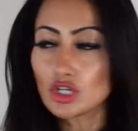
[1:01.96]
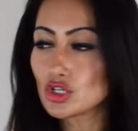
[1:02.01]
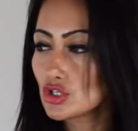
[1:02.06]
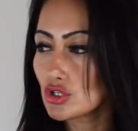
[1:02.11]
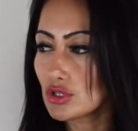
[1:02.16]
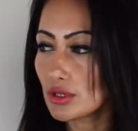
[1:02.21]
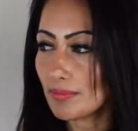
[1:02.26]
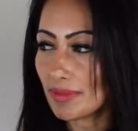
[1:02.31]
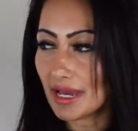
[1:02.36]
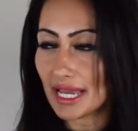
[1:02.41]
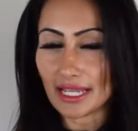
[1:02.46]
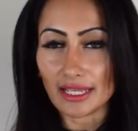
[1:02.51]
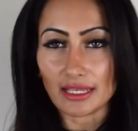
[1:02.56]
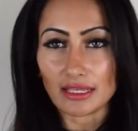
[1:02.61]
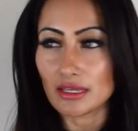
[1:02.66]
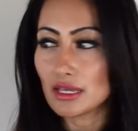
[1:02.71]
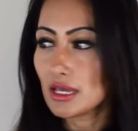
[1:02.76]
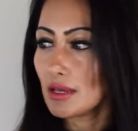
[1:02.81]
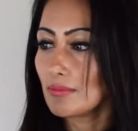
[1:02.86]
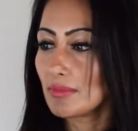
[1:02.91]
to the
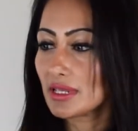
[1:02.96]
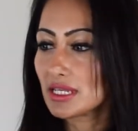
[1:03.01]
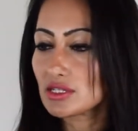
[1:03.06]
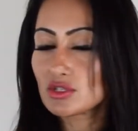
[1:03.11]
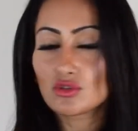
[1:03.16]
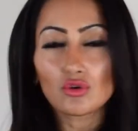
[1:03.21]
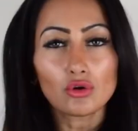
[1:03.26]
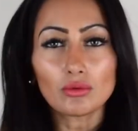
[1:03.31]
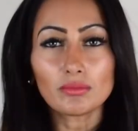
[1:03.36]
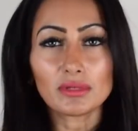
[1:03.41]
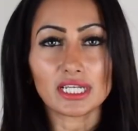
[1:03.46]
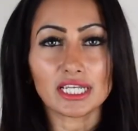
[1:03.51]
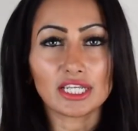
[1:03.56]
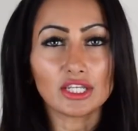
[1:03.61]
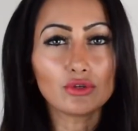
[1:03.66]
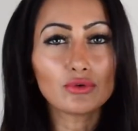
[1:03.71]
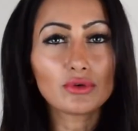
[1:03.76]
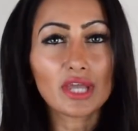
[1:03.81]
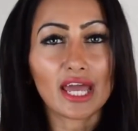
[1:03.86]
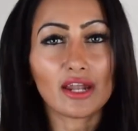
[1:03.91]
bank. Because normally,
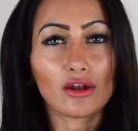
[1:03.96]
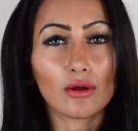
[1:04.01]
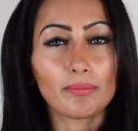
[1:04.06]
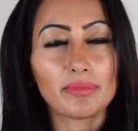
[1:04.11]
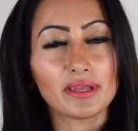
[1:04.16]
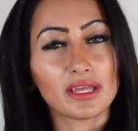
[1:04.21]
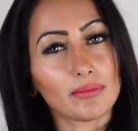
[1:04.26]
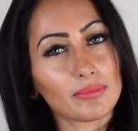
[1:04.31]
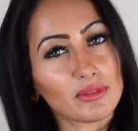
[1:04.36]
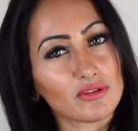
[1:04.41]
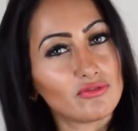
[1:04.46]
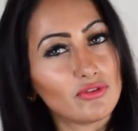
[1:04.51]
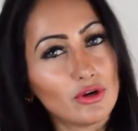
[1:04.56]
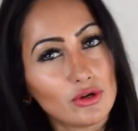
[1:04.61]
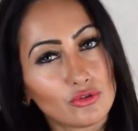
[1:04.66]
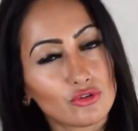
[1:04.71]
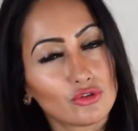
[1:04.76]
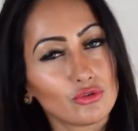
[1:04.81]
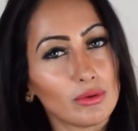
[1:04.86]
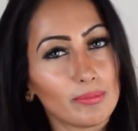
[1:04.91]
you cannot pick up the
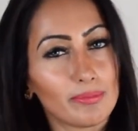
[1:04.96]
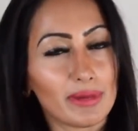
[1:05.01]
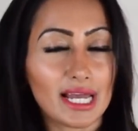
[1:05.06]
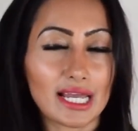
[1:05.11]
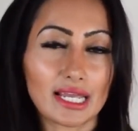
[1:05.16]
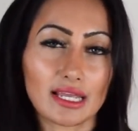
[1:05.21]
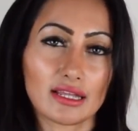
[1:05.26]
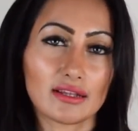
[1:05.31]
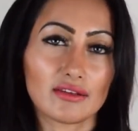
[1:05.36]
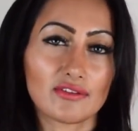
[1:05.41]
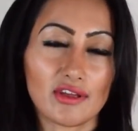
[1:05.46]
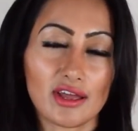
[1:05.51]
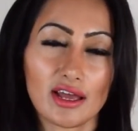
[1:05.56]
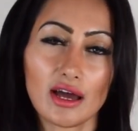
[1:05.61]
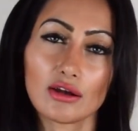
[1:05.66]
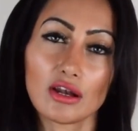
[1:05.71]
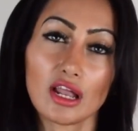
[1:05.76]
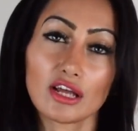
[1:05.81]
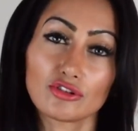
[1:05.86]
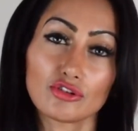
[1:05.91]
phone to a bank and say,
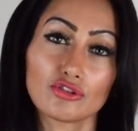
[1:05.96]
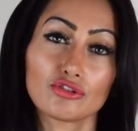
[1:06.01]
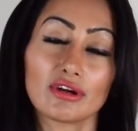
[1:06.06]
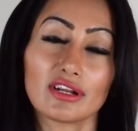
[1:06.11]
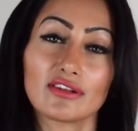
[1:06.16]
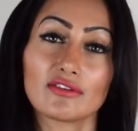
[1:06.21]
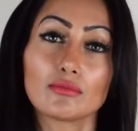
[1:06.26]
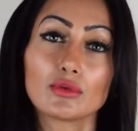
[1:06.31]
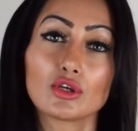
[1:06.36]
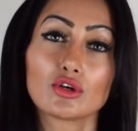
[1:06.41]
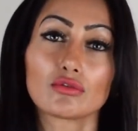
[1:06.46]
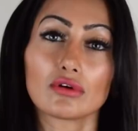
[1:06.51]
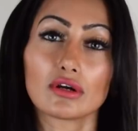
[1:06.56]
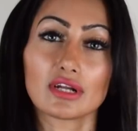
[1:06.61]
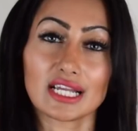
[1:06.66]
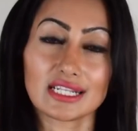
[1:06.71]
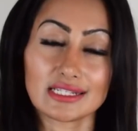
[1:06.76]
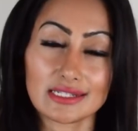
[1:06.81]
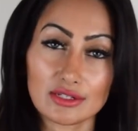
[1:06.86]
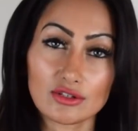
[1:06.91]
I'd like to trade some euro
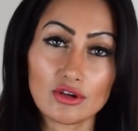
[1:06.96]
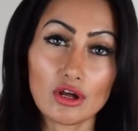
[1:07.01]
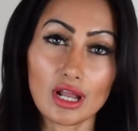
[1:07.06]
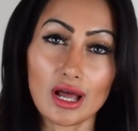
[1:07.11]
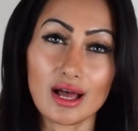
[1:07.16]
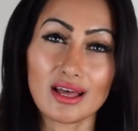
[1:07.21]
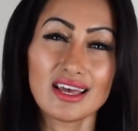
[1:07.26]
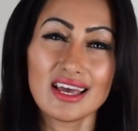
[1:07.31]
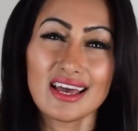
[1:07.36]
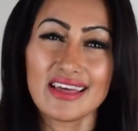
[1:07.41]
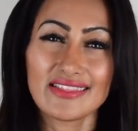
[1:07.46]
against a dollar.